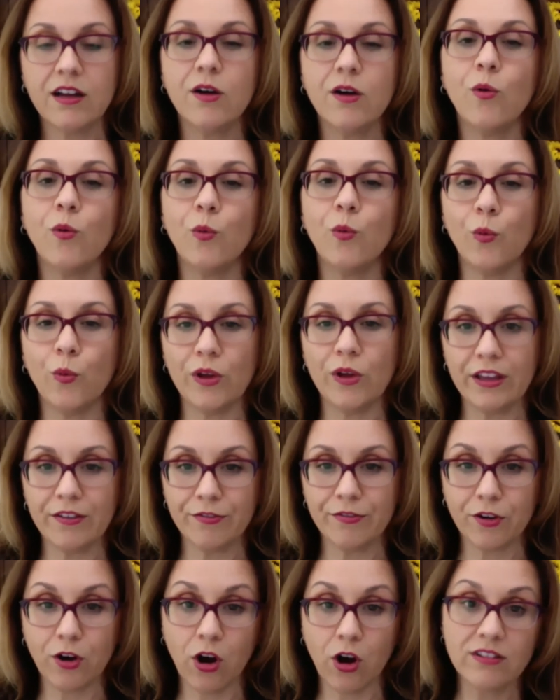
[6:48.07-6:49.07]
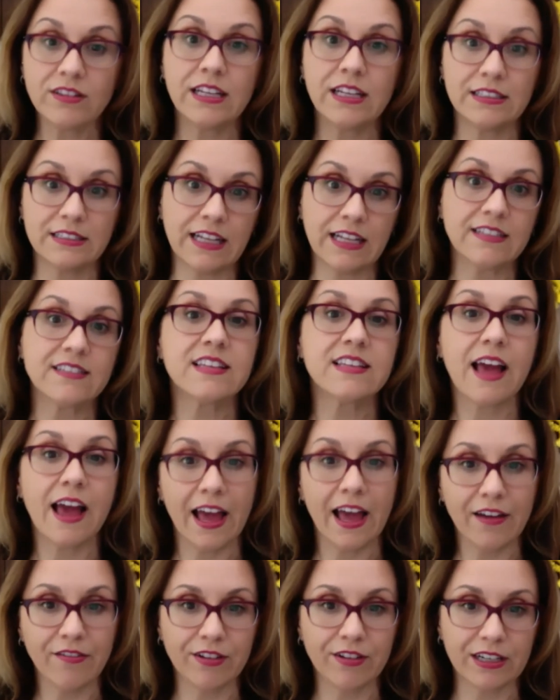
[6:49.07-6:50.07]
with content that's
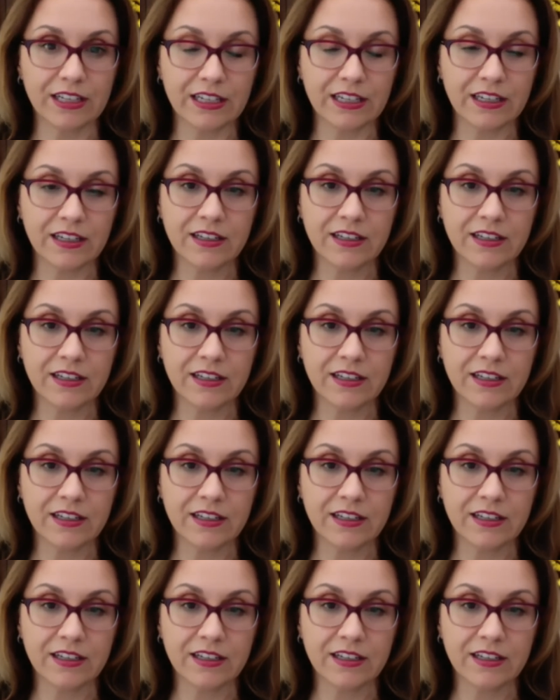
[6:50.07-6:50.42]
heavily